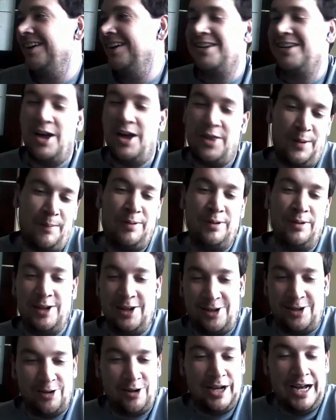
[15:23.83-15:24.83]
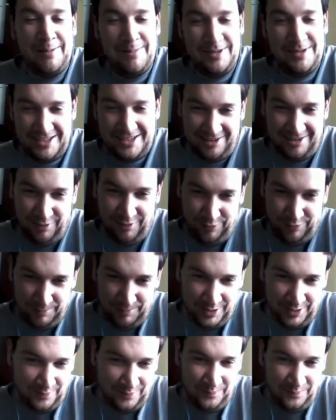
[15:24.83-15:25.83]
Another political commentary from
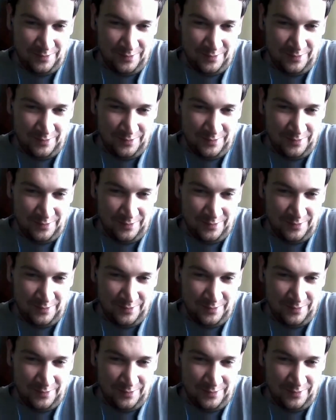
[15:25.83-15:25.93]
me.